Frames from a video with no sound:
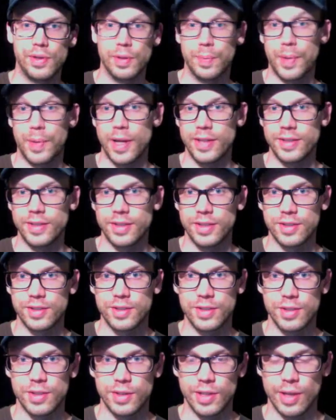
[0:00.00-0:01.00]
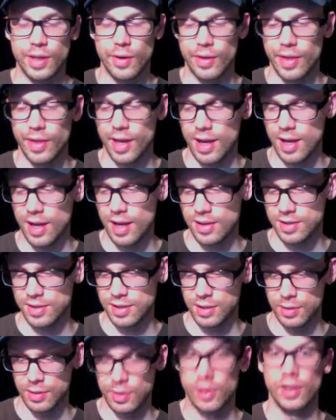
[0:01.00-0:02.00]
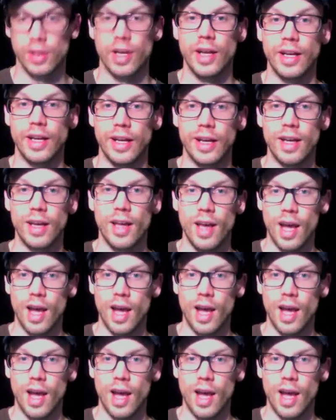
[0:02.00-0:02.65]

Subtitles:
painting studio, and that has to do with lighting.